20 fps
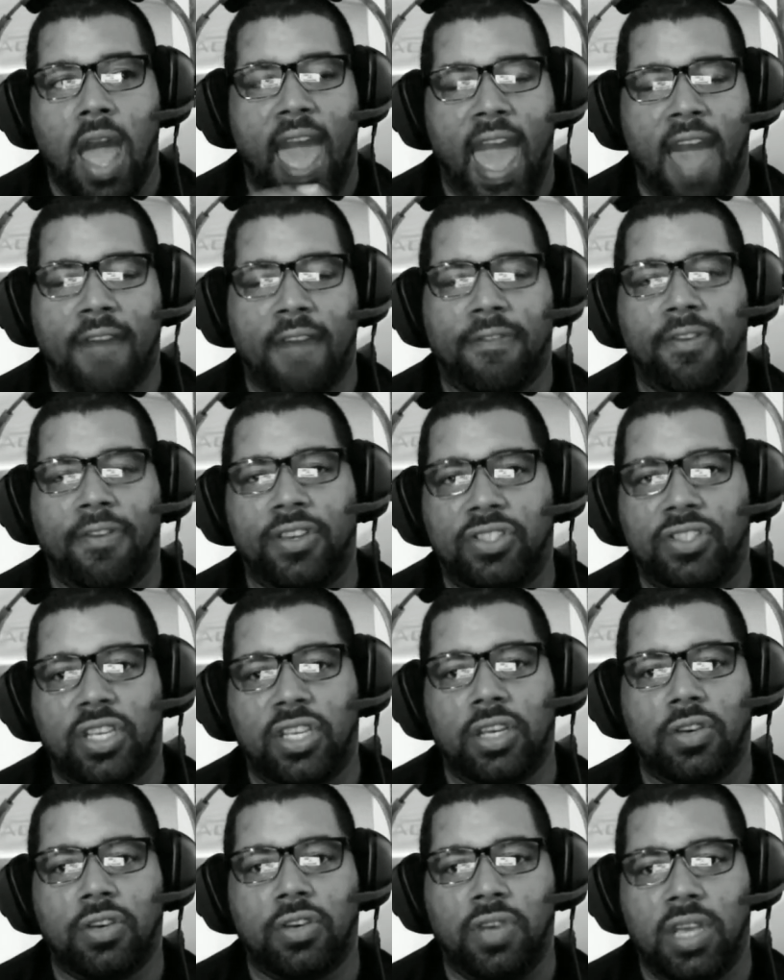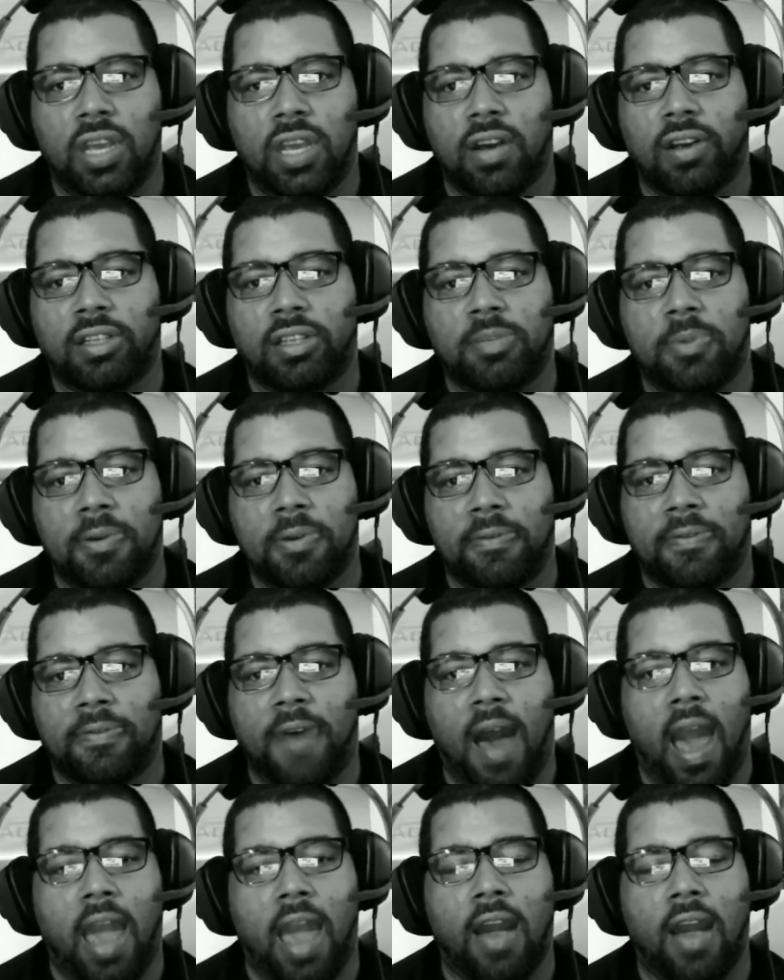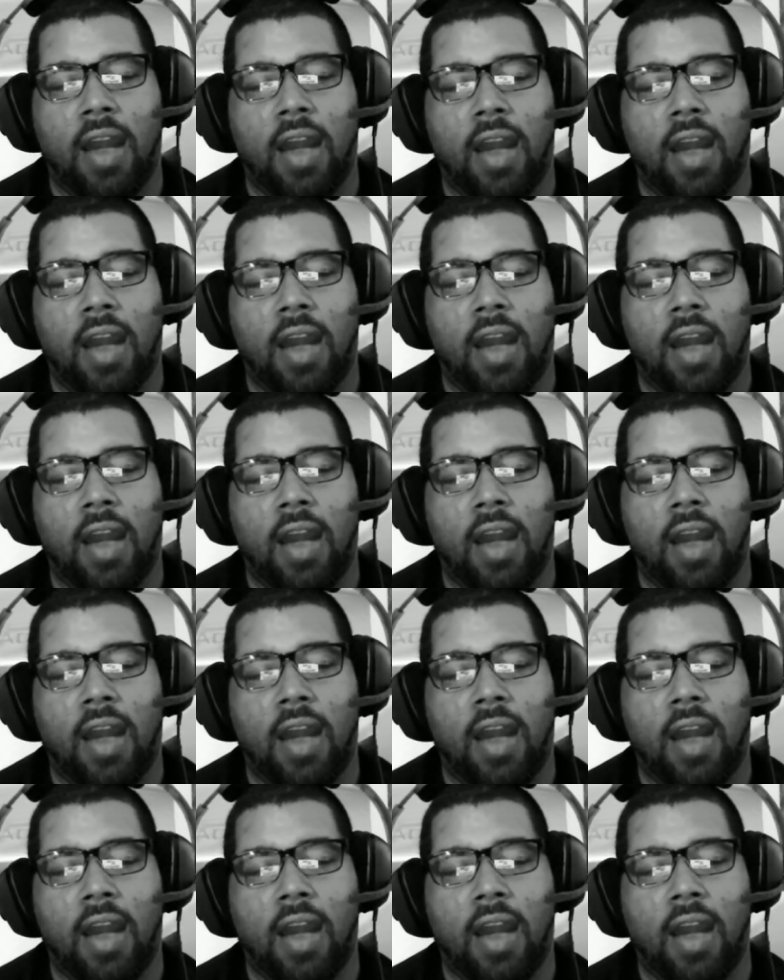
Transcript: Every single year has been fire.